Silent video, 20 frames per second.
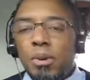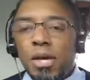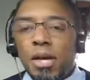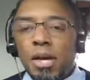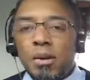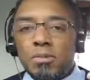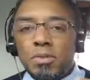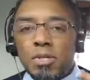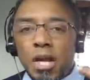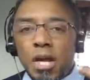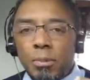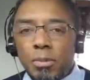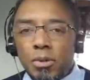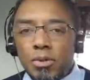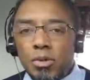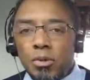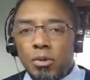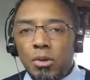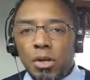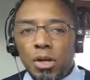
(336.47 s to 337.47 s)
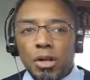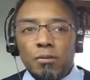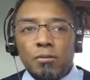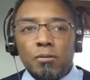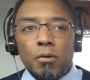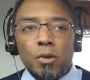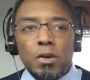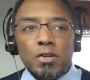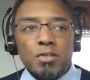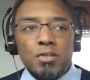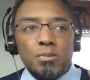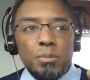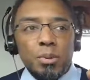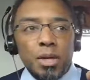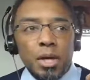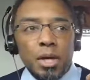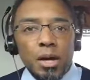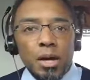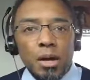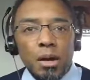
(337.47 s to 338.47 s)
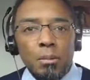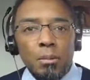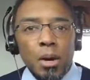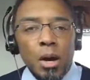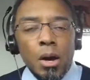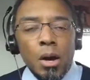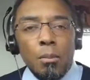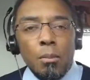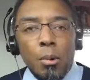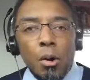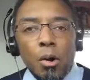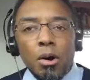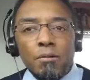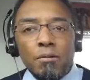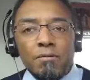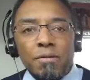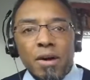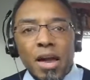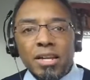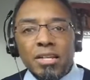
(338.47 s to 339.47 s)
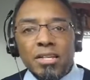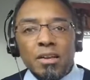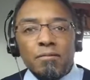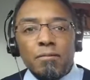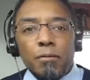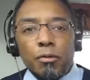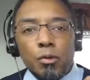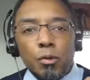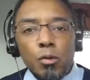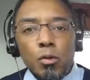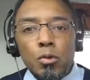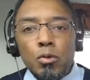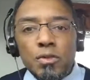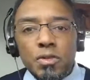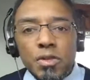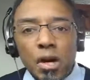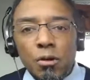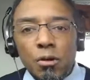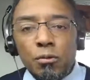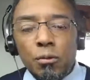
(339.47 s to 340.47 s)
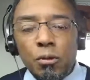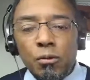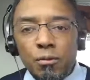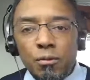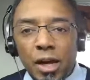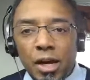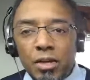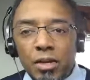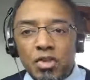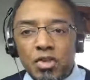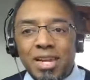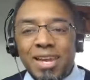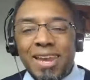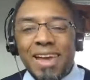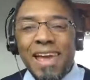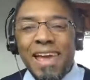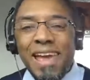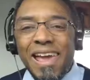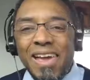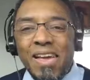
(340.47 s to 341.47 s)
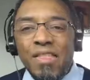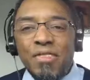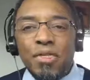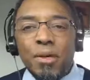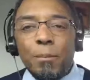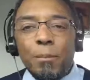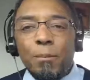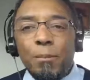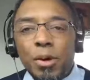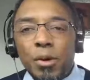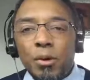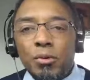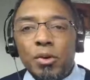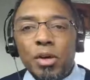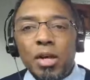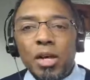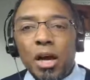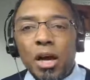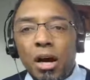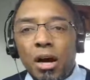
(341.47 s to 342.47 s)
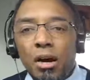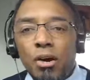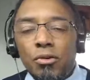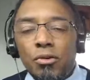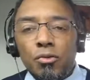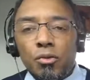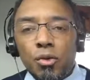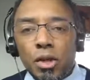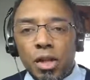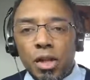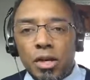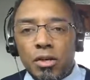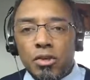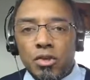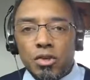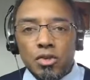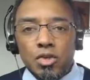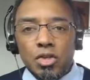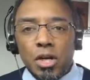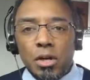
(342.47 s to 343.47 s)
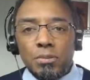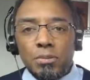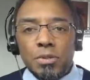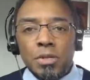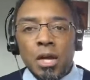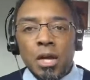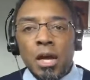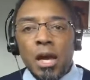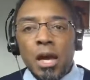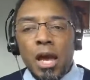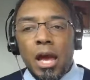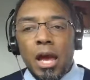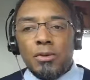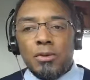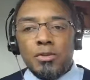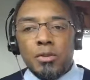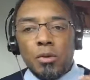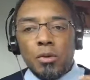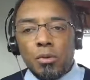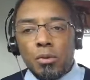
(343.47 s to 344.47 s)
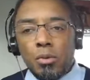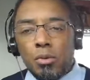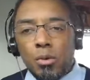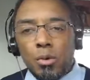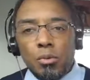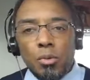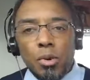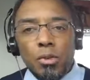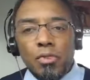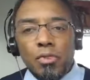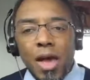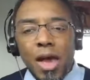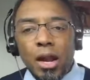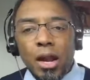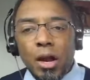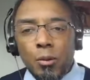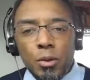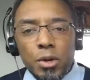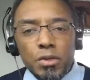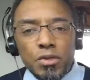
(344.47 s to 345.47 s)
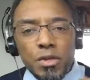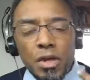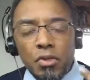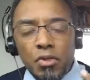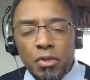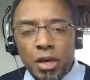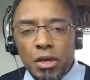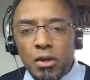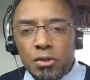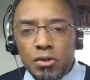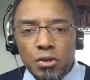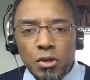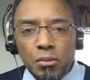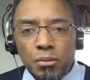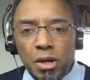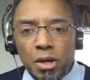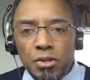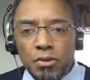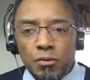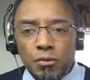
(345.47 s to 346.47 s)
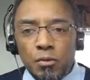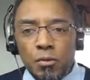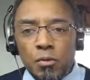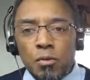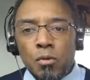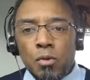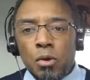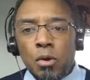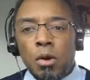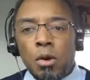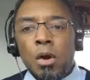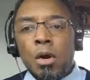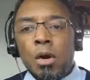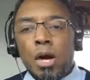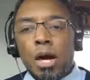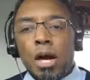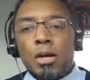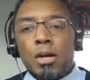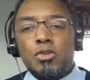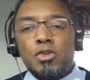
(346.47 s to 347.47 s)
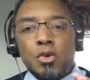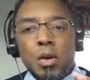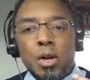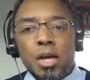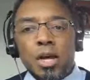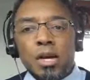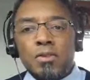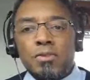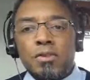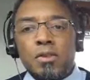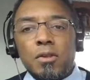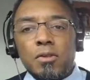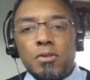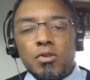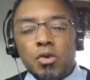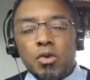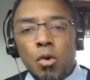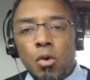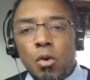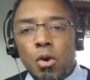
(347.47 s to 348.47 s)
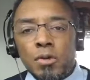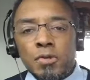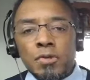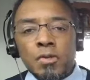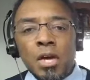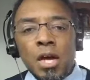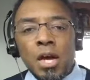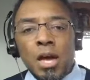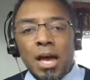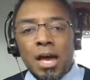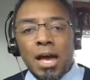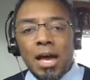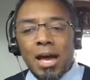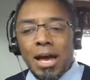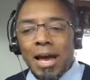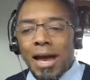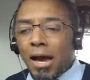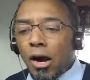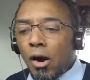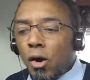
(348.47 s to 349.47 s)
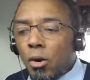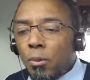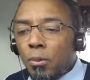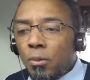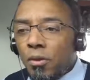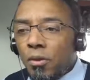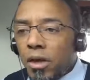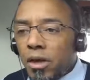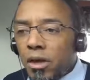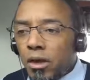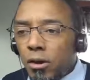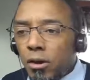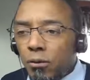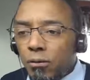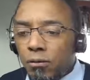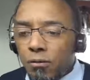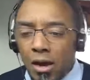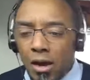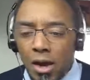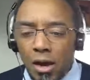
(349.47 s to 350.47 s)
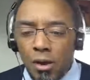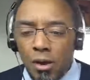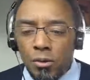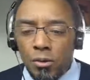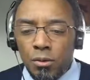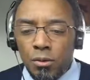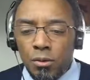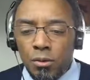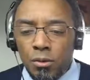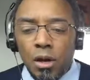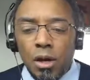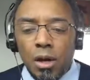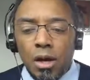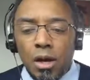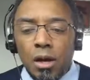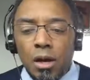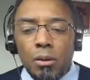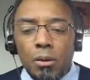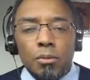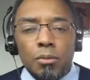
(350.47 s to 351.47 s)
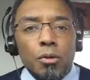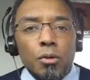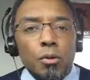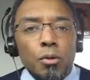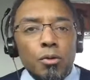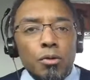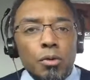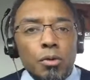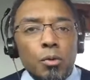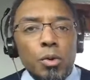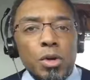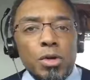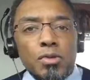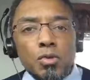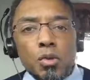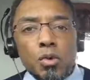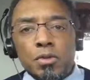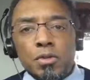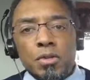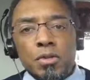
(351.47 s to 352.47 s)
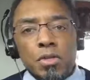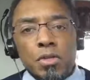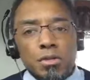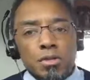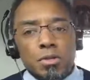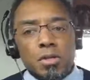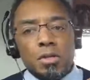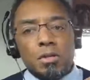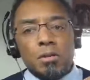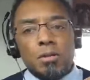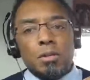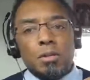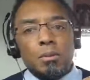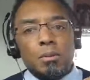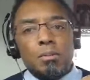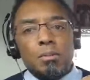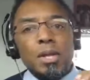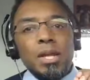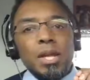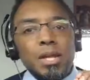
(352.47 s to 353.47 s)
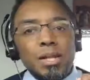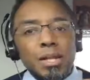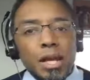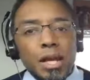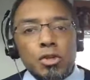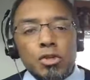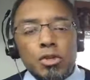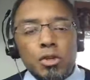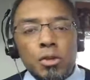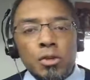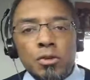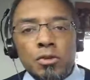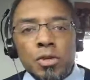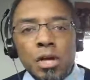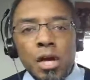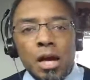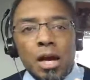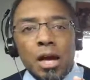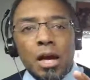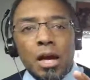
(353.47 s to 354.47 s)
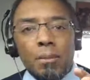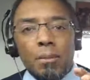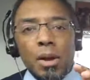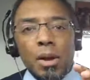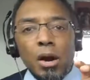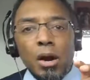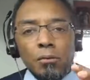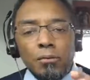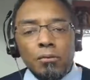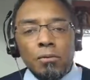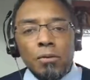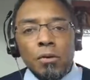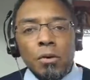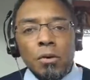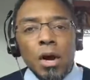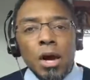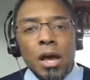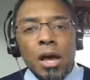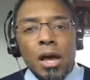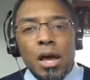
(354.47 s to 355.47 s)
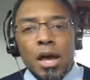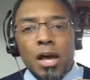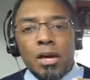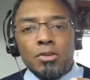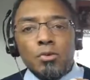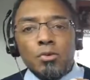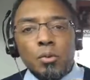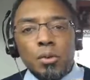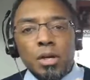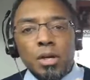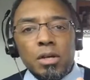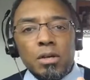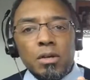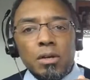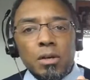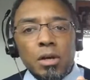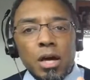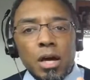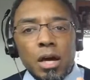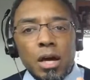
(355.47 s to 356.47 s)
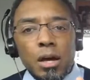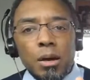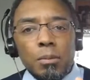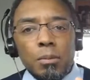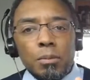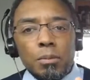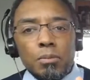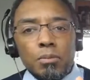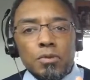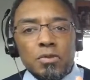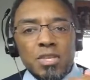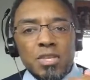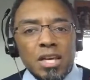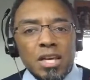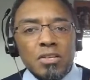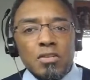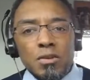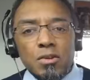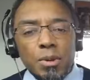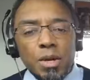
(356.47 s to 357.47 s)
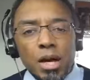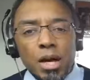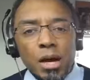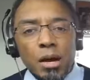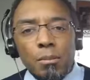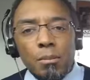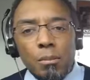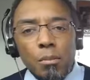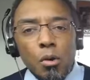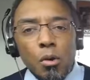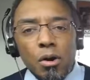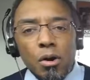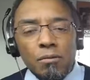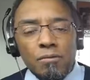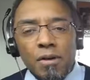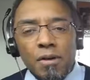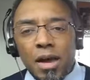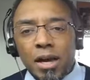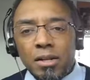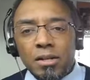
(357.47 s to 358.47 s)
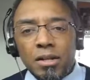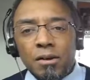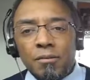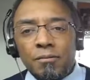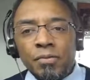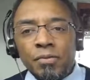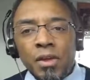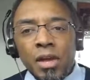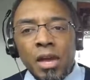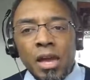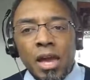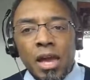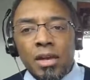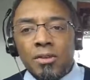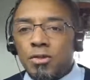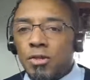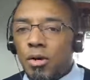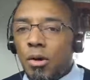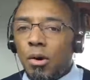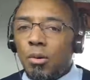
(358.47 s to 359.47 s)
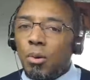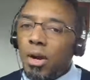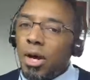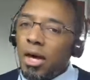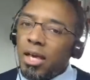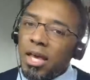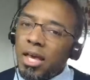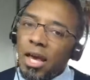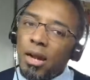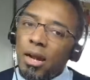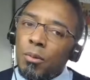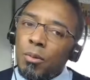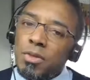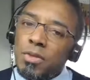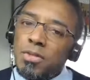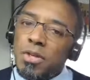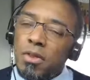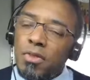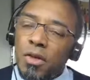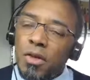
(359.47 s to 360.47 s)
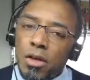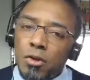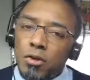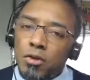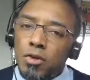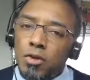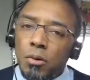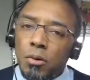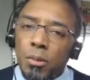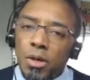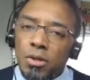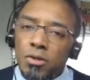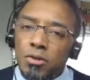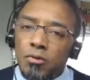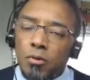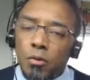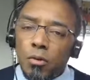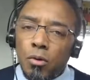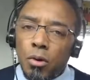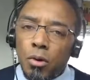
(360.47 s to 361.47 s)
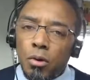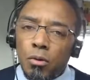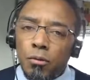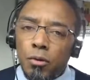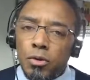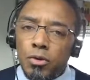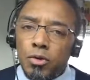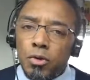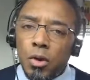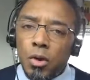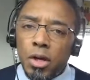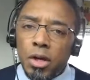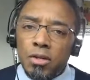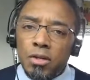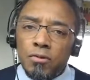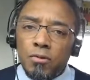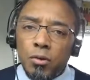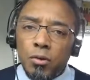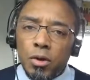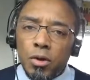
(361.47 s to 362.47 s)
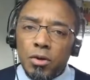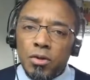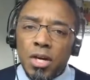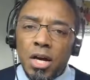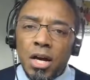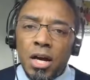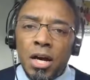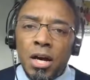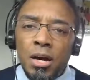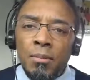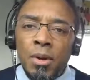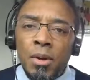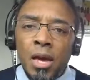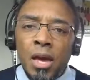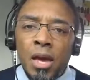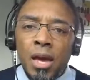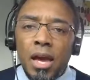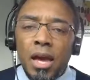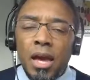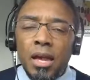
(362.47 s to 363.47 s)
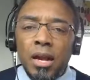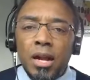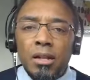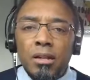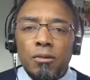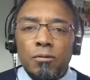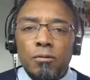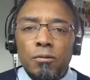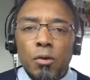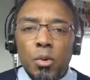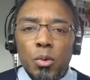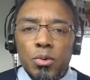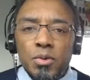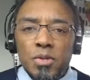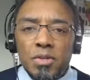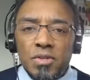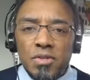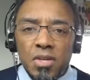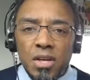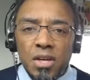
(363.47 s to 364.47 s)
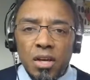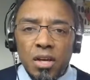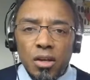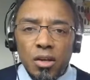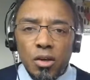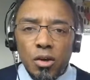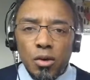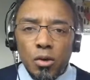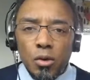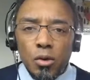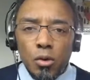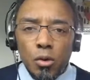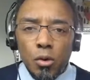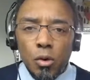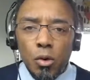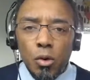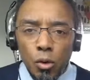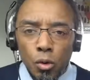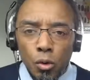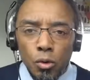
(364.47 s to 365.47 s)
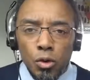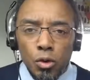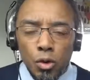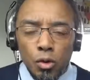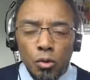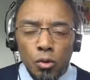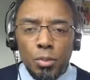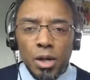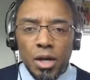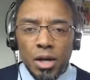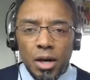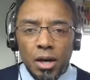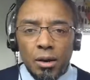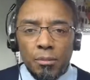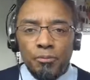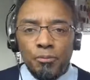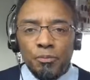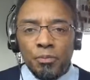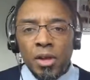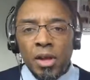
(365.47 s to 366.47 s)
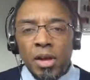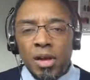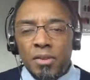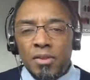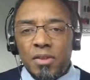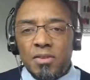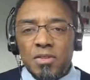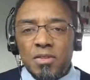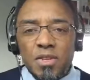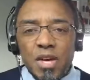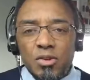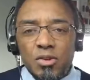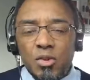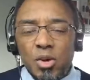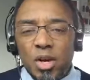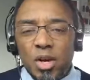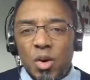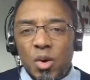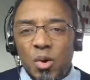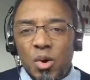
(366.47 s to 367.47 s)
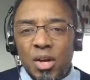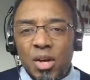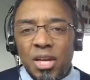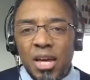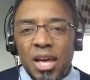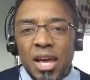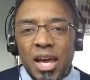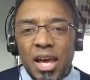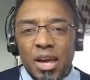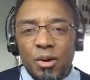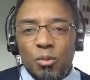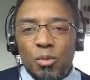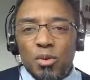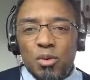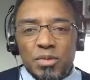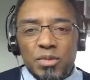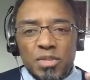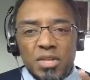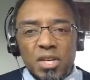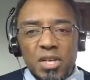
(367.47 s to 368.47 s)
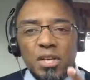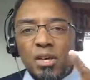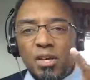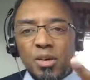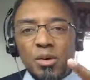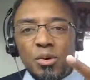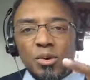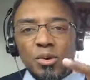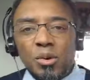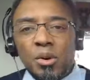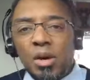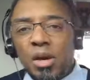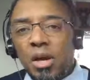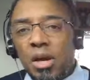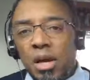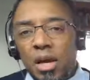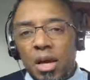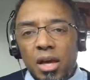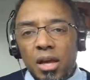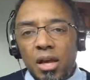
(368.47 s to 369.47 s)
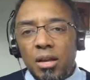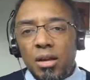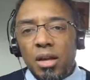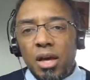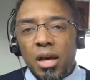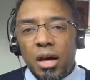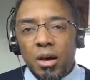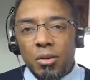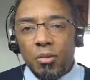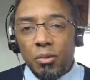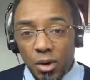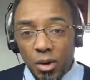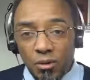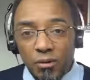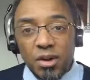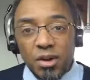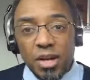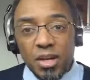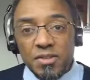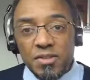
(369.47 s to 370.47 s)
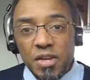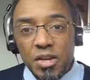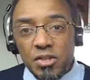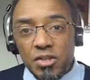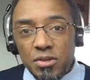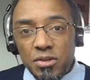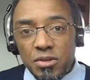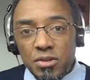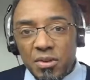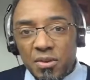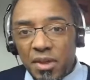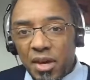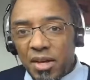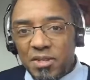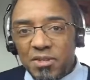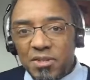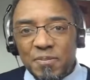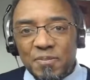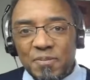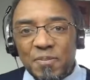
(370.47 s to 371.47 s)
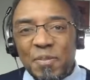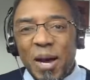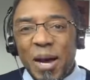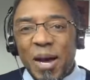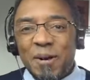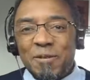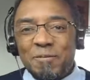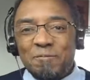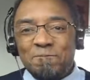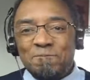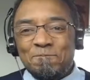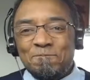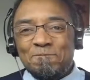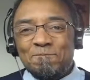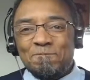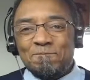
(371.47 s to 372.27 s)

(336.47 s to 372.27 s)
window becomes an opportunity for us to become more effective through self reflection and the building of relationships. And so with that, I want to say thank you so much for uh, joining us in this course. Uh, I hope that you found. Uh, the, the resources, the, the mini lectures uh, helpful as we uh, seek to become more effective. And so I want, again, I want to say thank you so much for, for joining us, your time, and I look forward to seeing you, who you become. This is Andre Koen, and we'll see you in uh, one of our next sessions. Thanks. Bye.